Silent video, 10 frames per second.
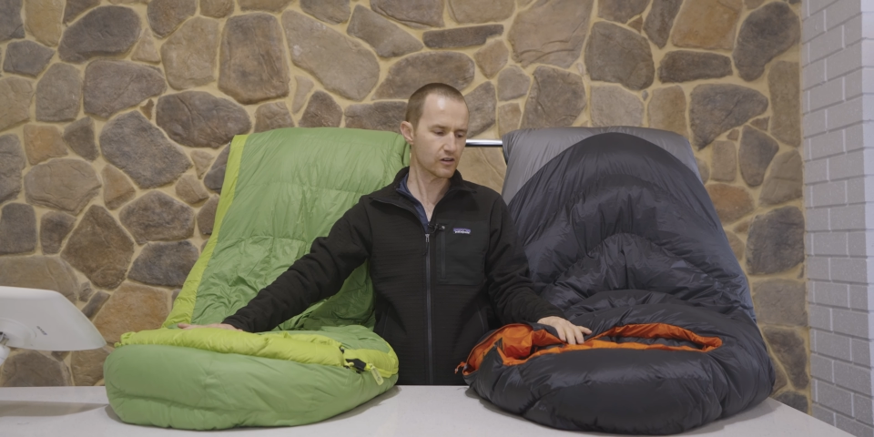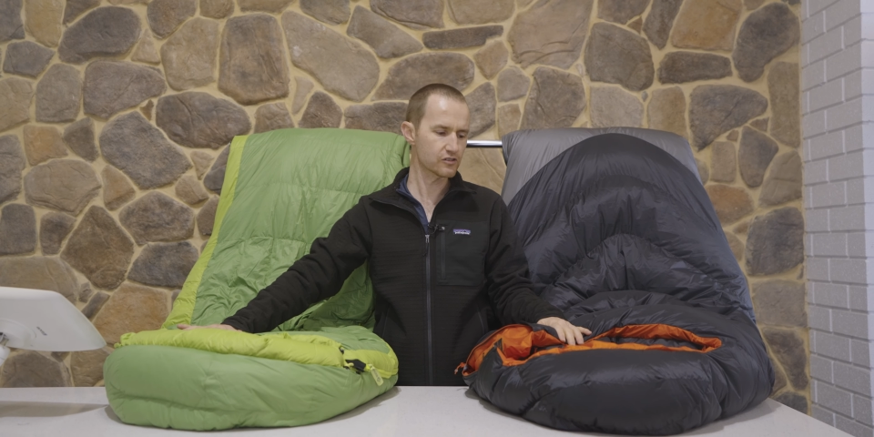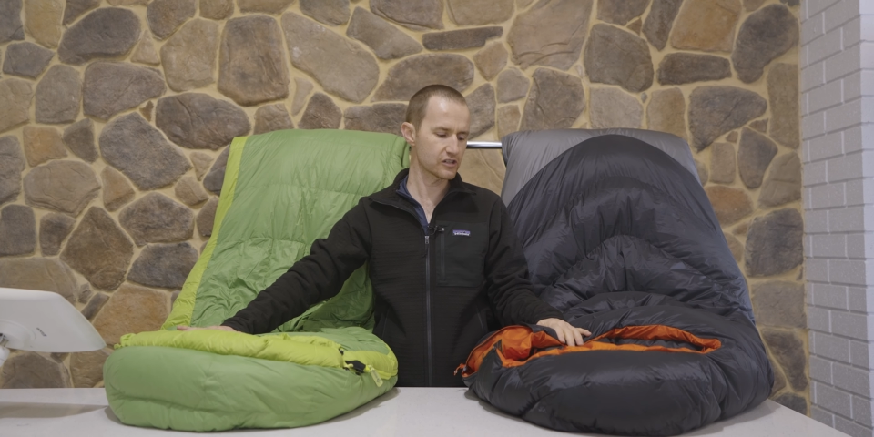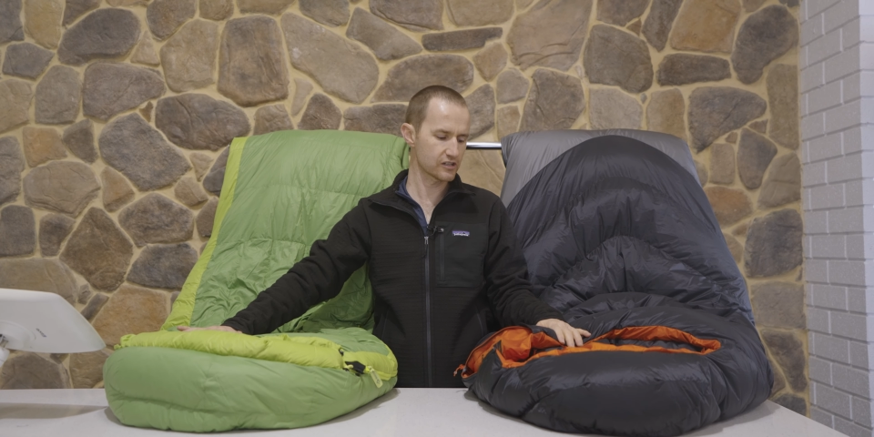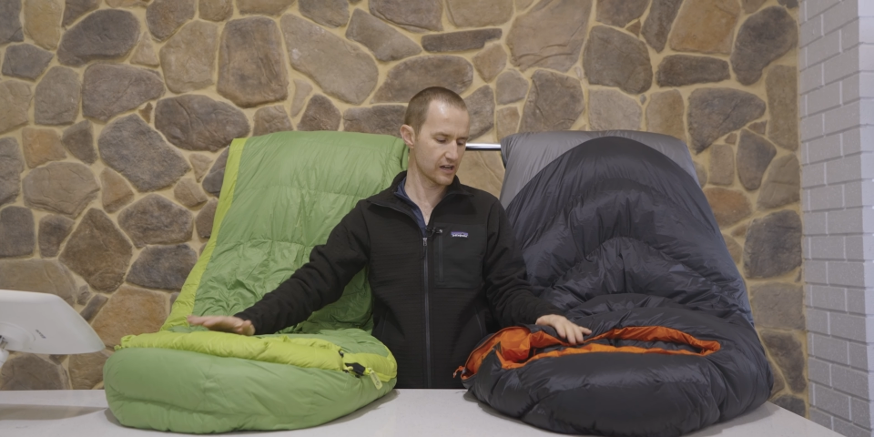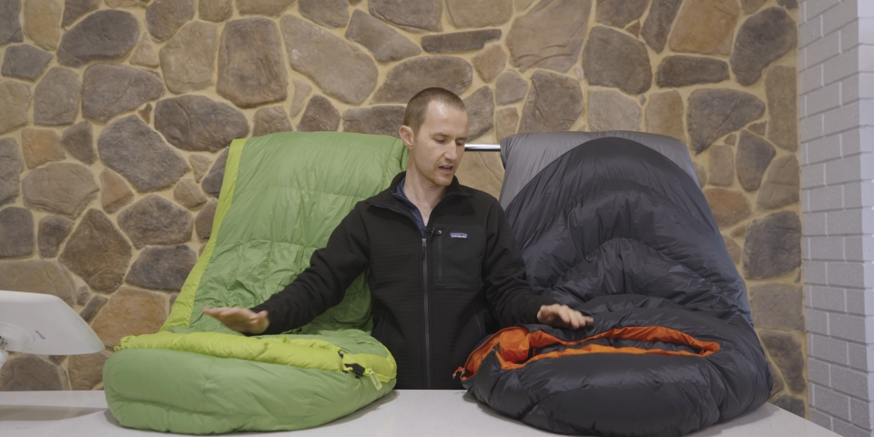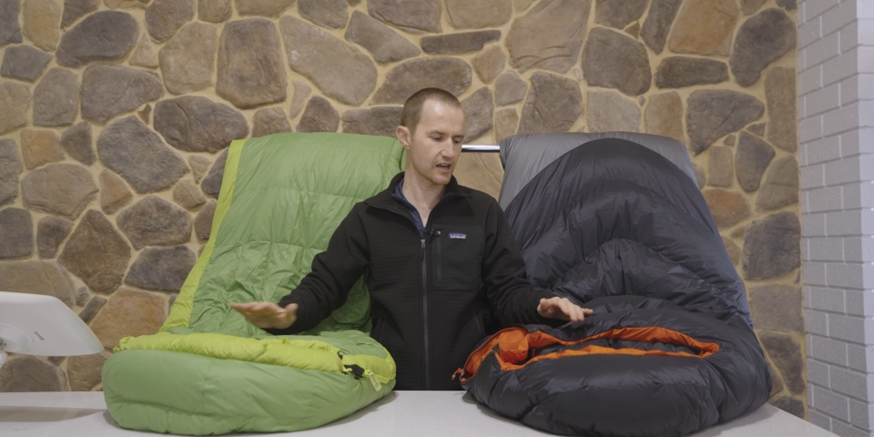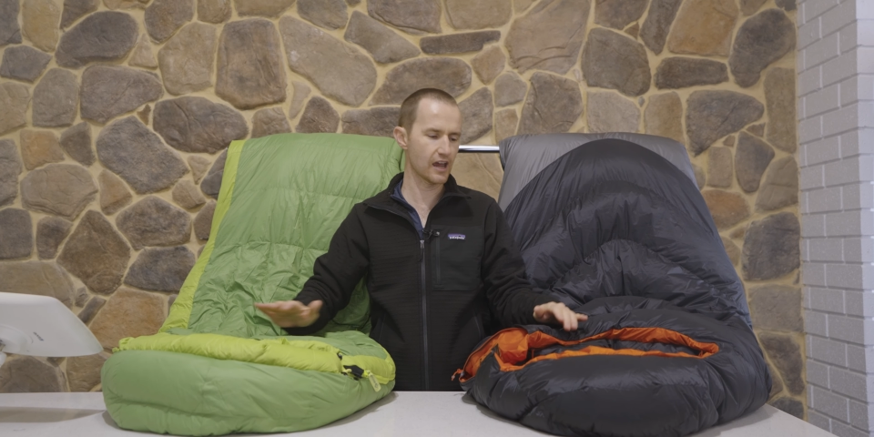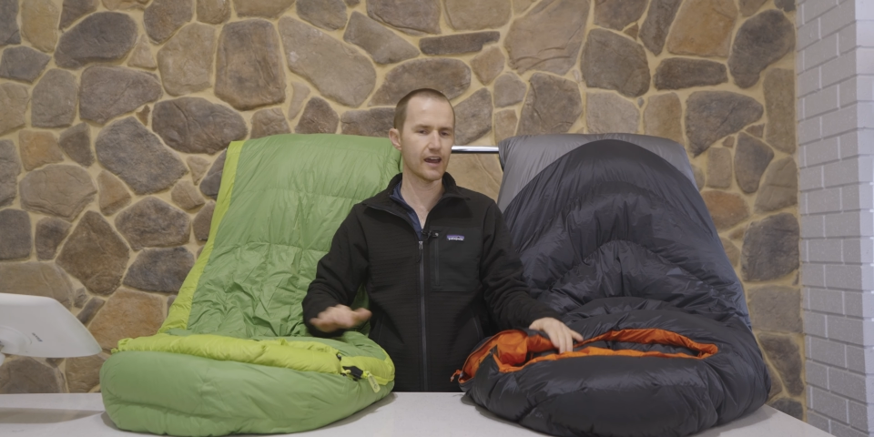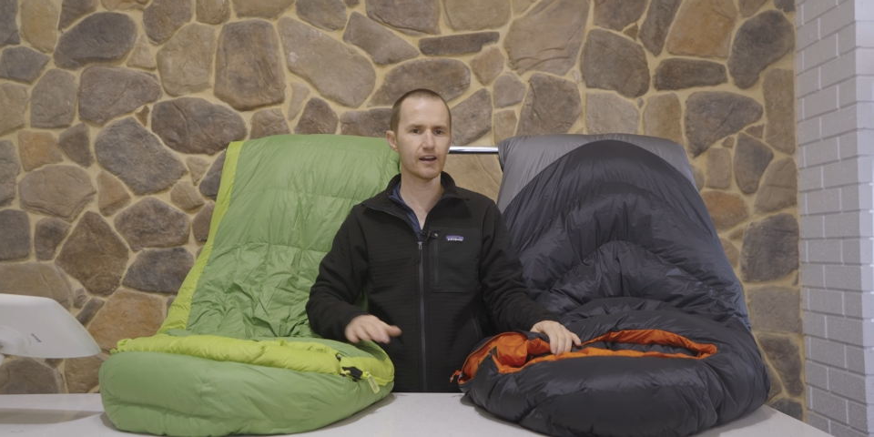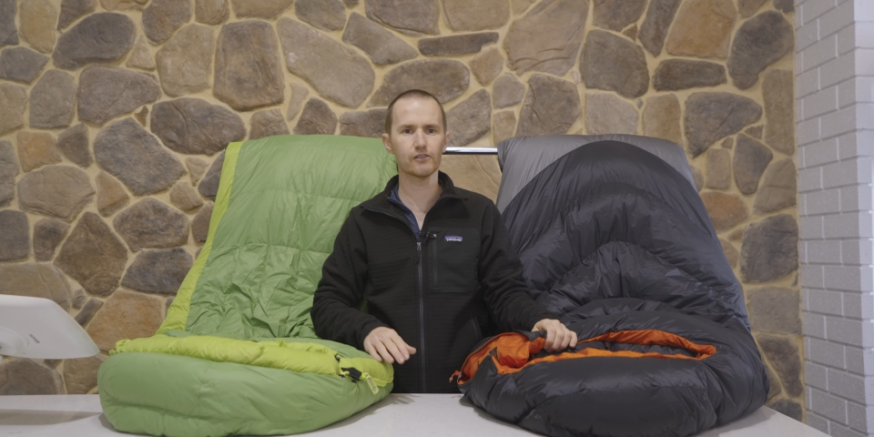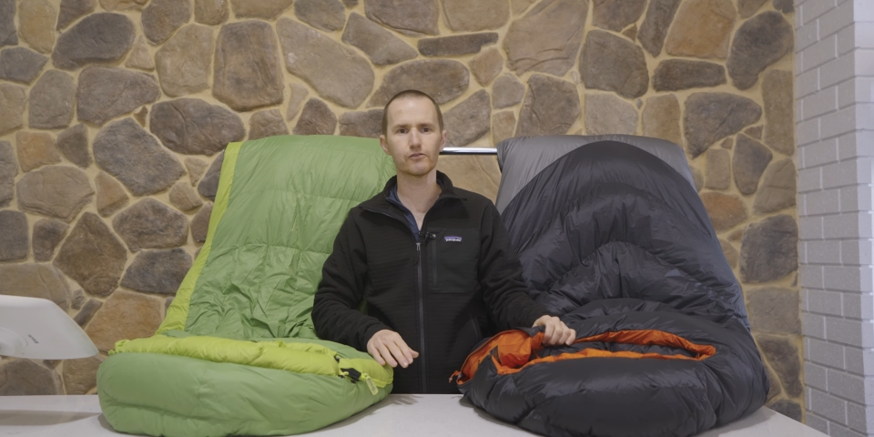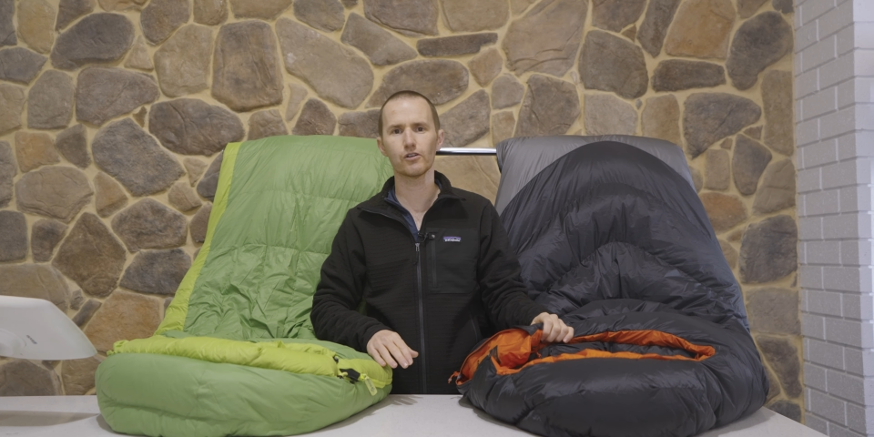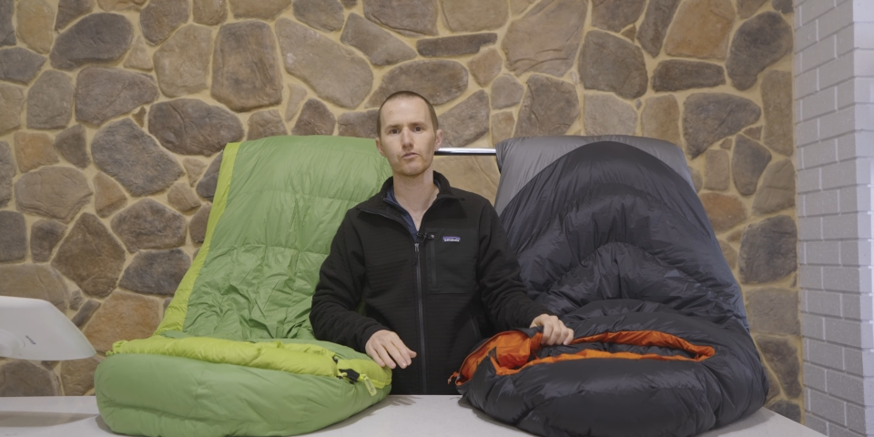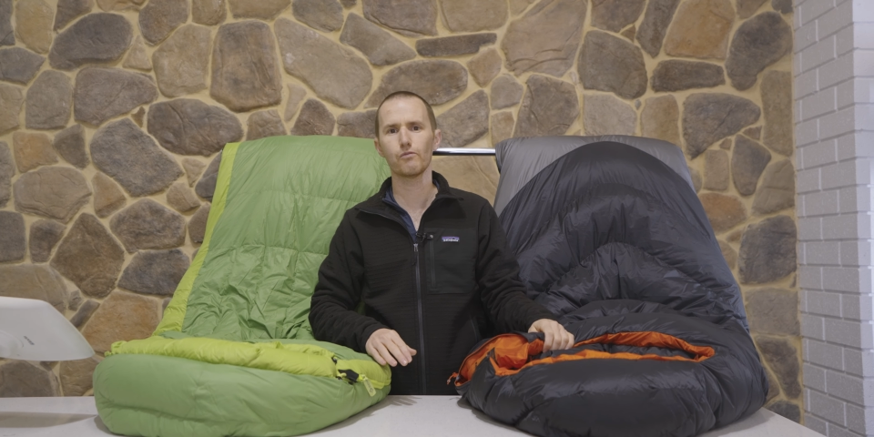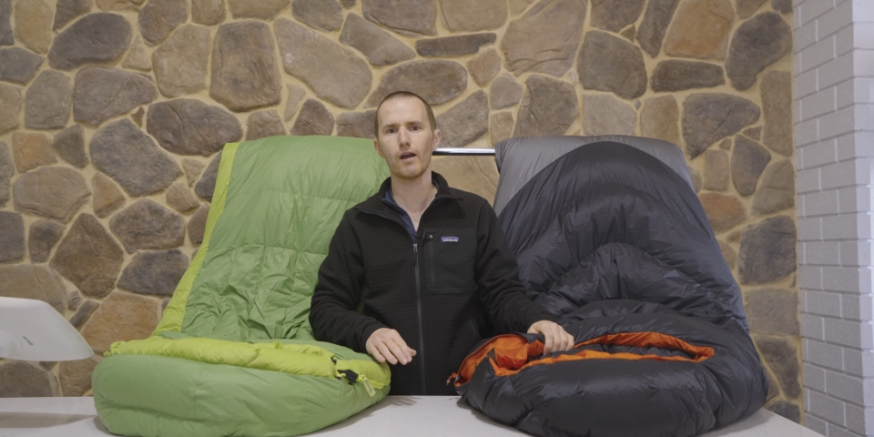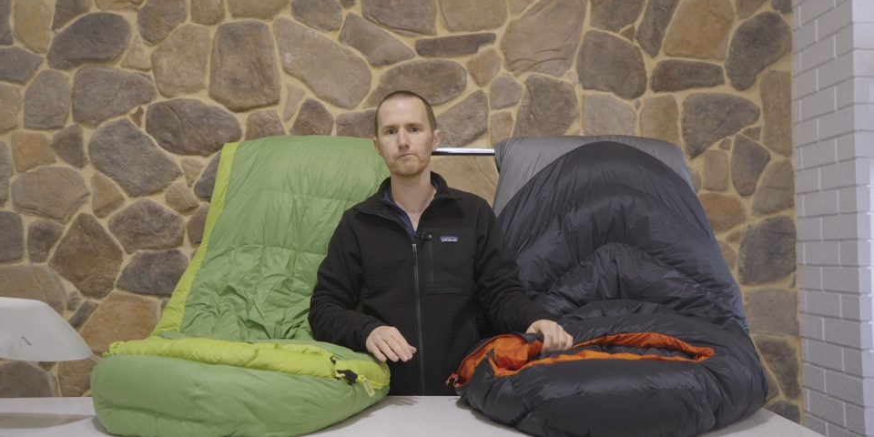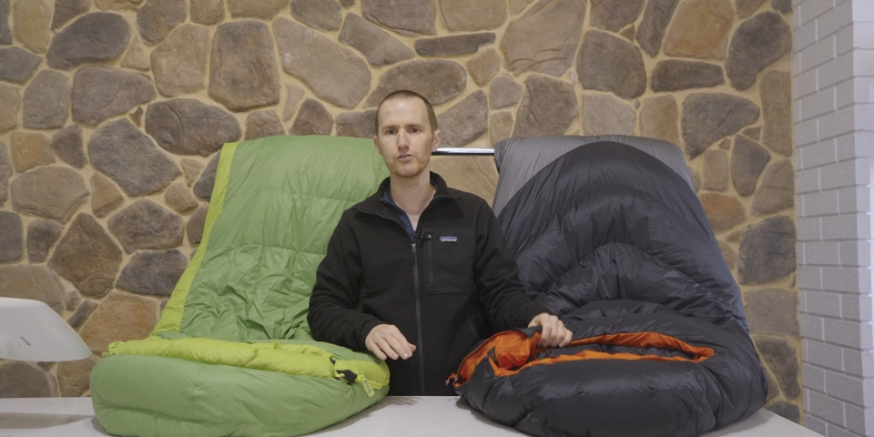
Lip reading: just here, and I've got a Rab